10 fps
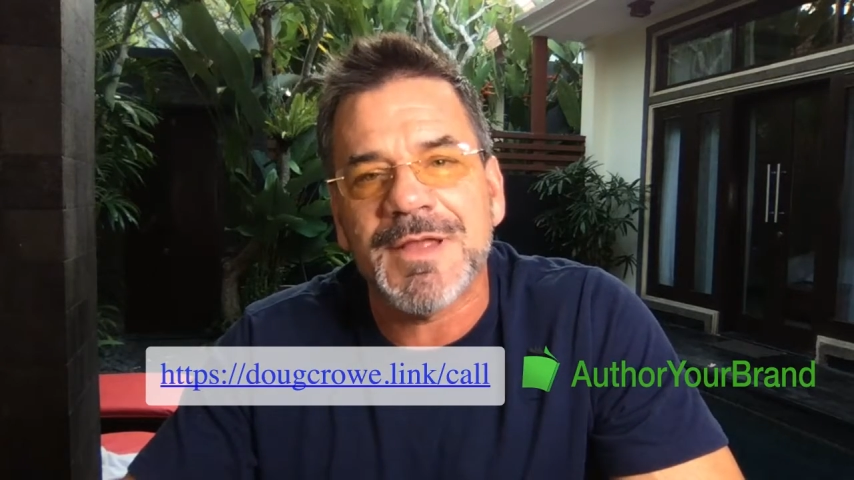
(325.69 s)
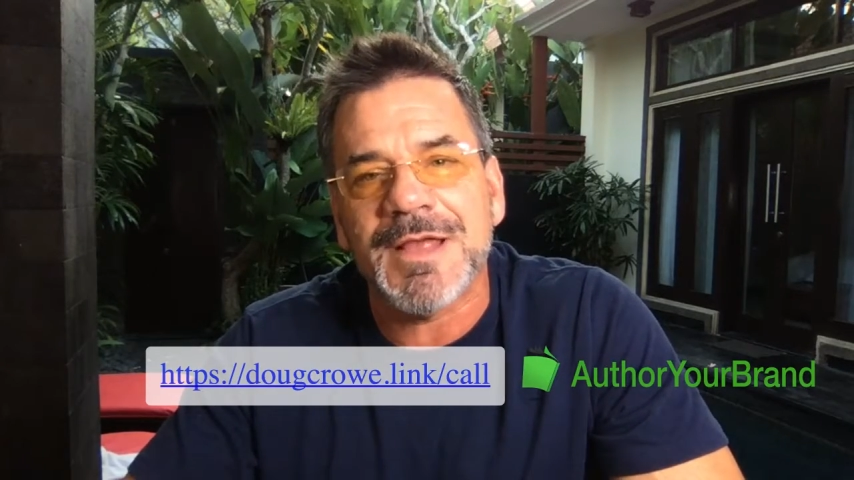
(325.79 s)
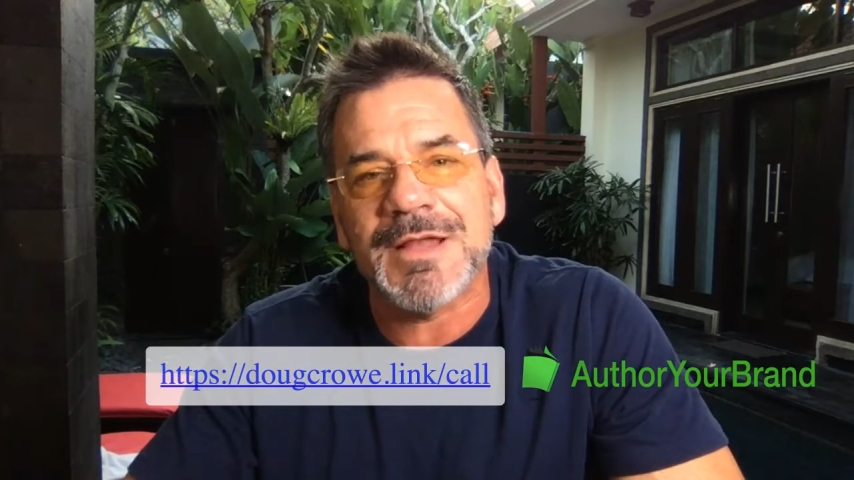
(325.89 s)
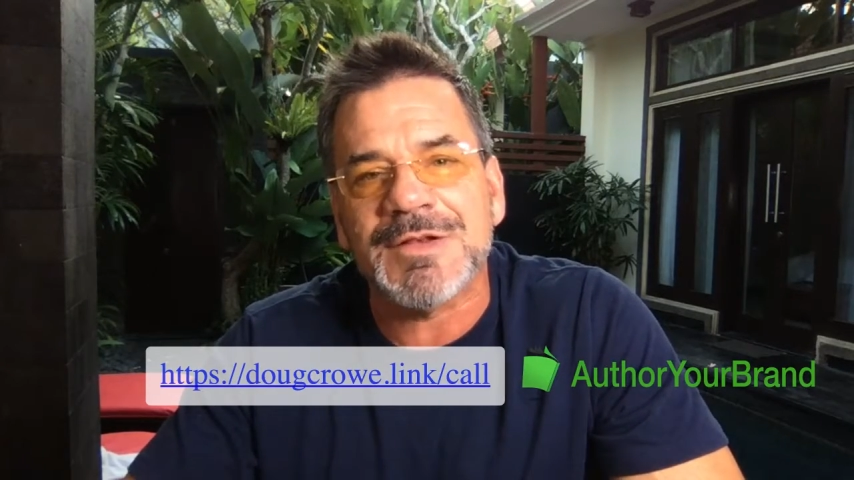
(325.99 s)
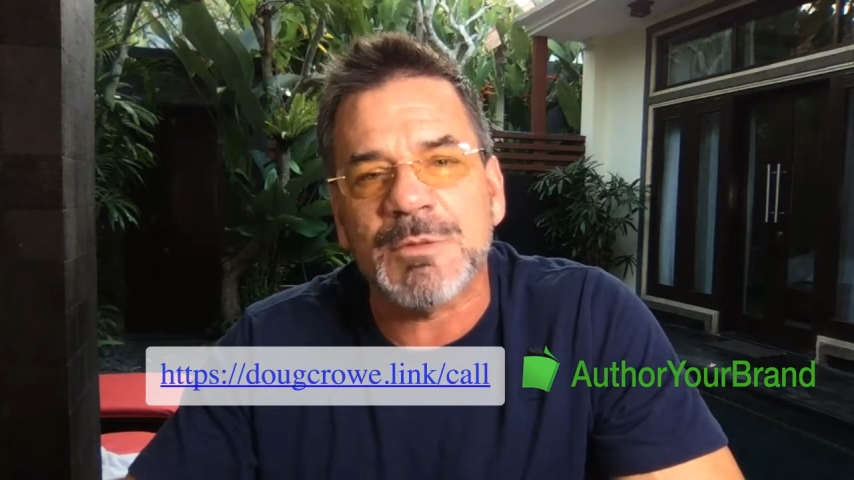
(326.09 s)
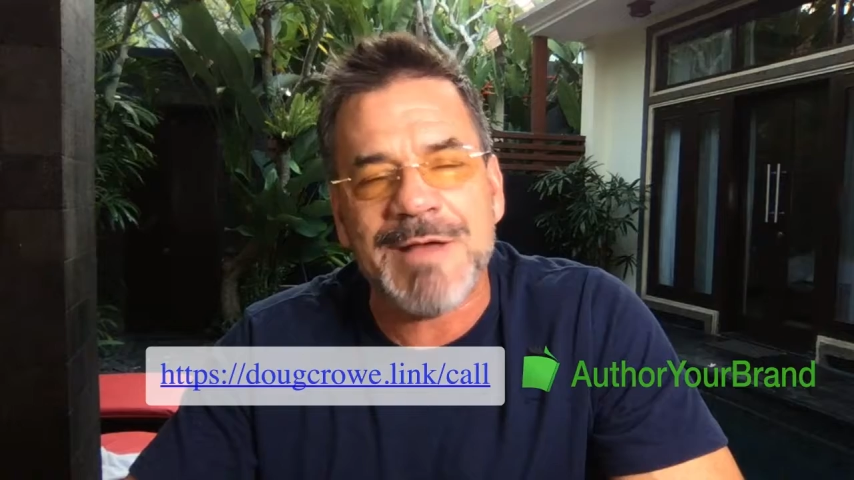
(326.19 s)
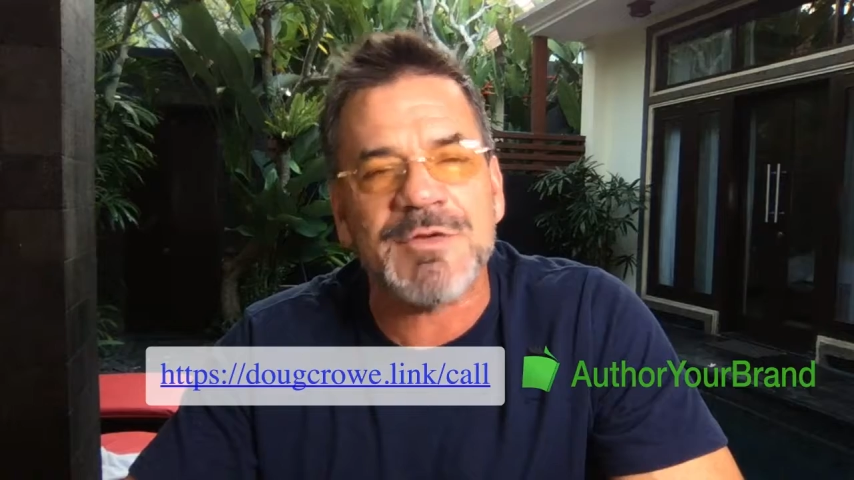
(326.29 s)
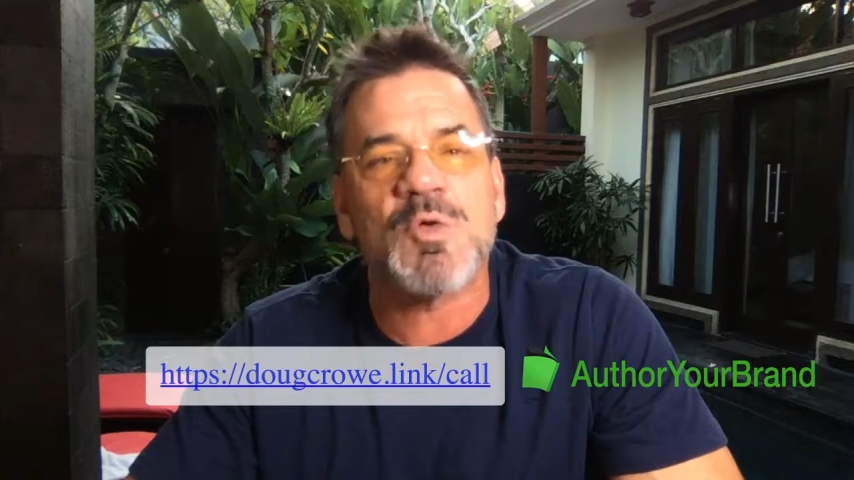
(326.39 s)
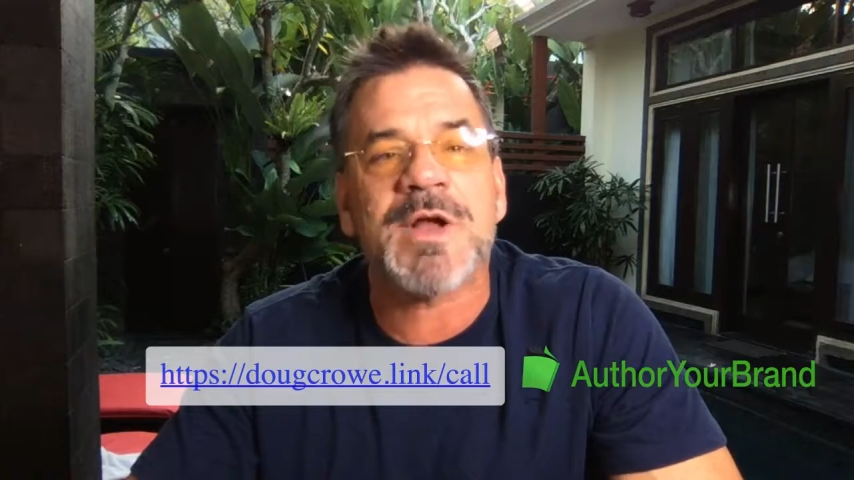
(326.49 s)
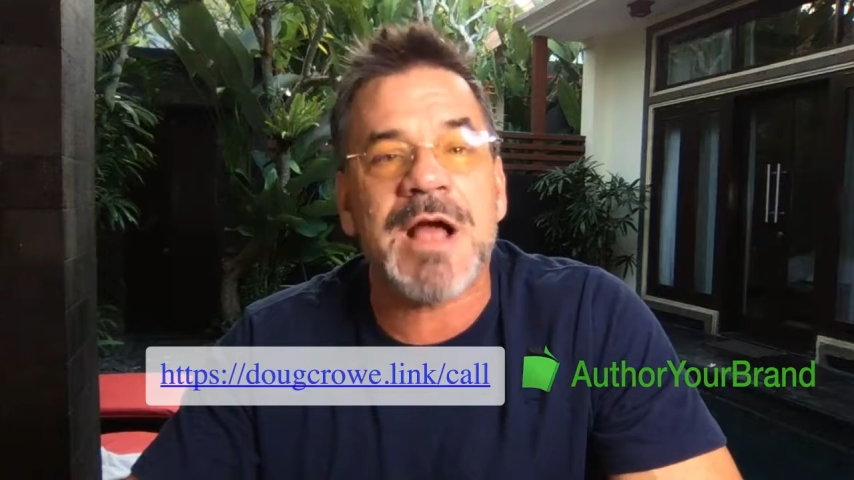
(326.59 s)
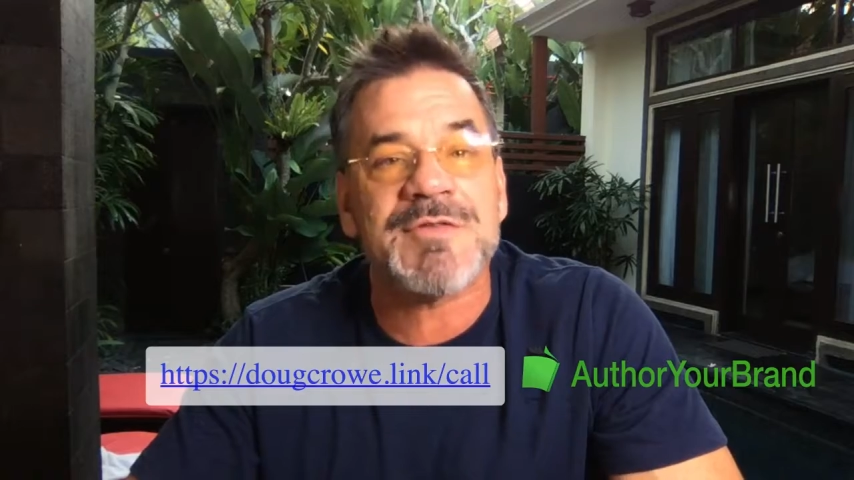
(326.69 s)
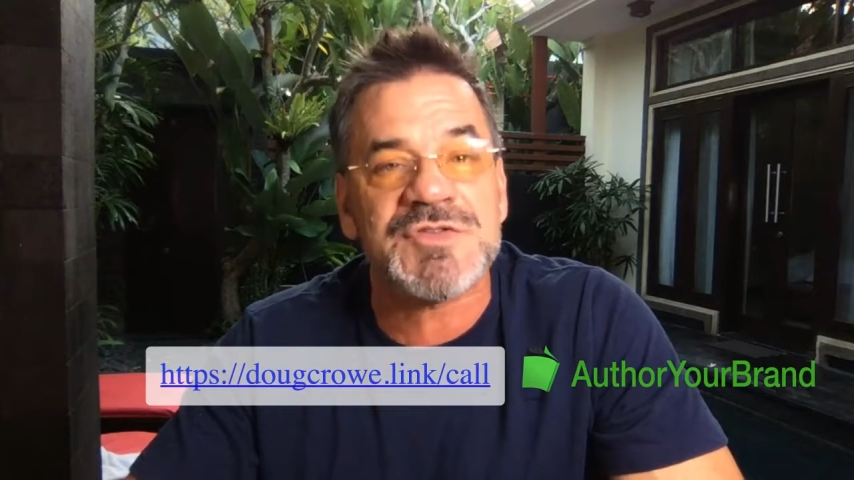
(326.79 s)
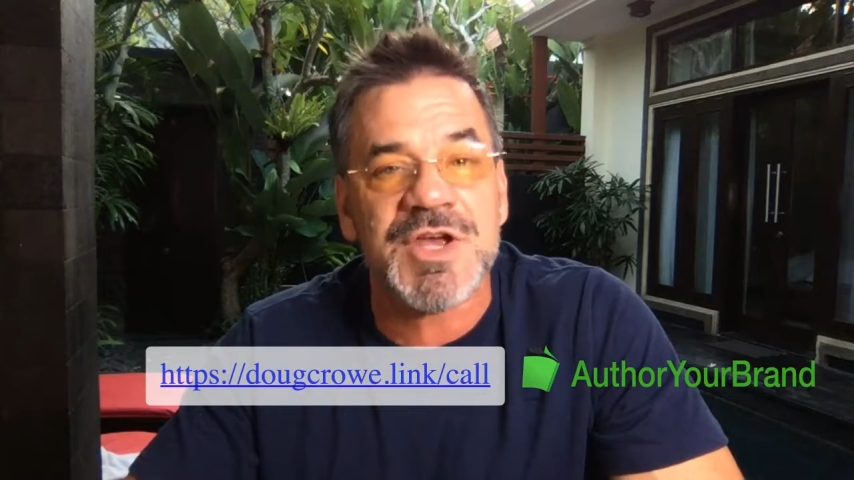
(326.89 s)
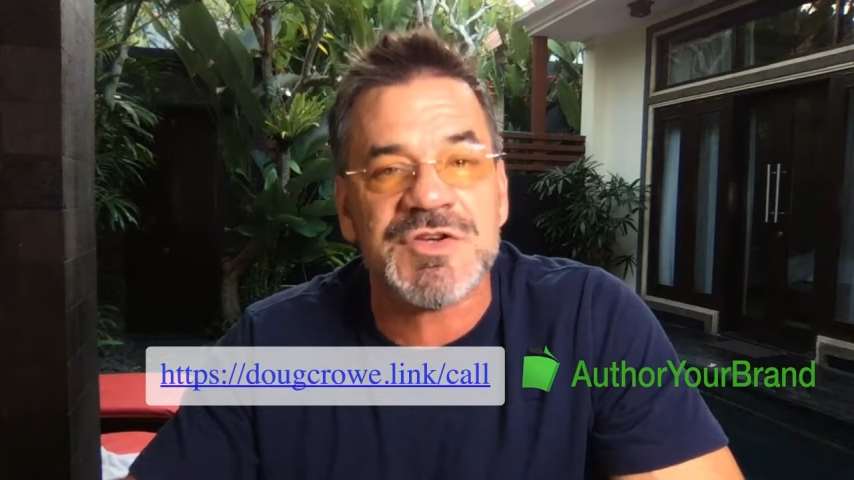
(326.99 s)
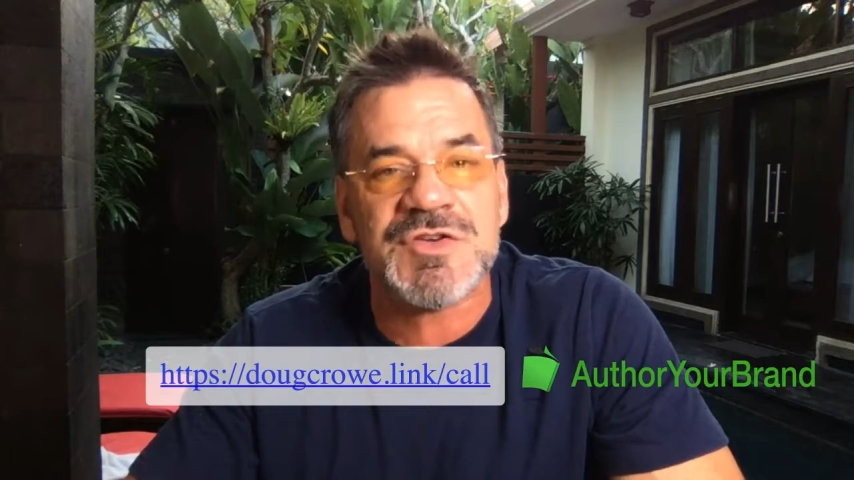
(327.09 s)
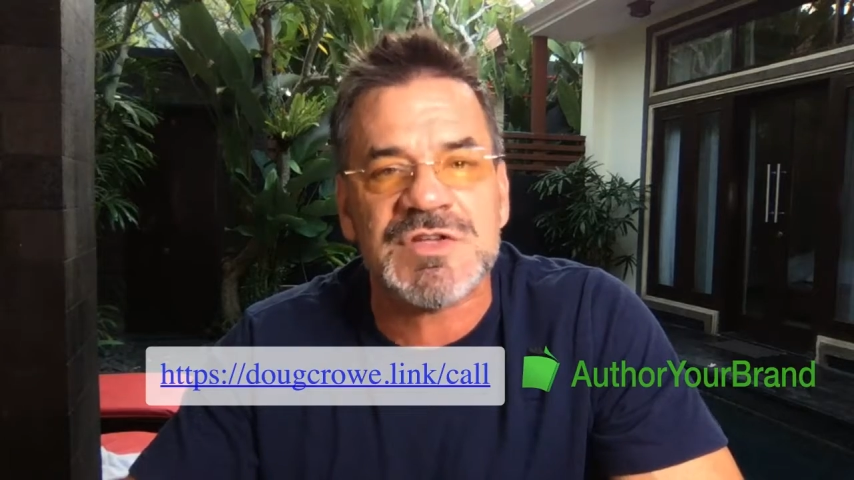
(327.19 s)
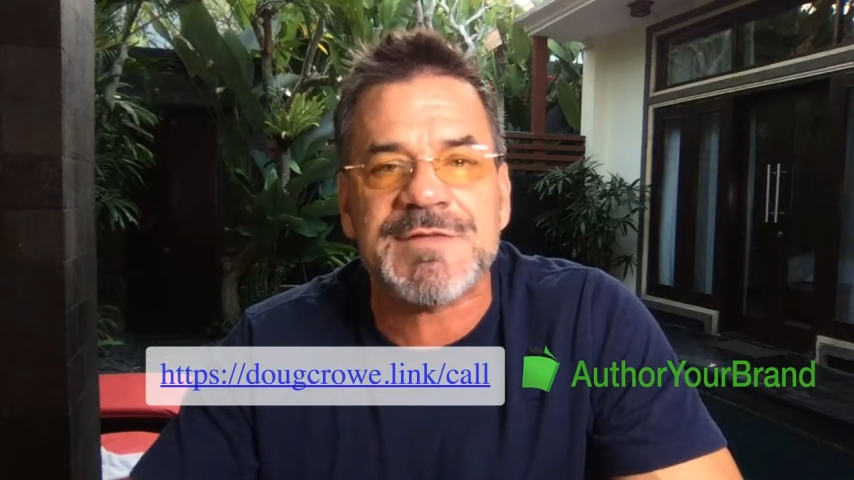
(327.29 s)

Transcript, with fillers: And uh, we'll have a quick conversation,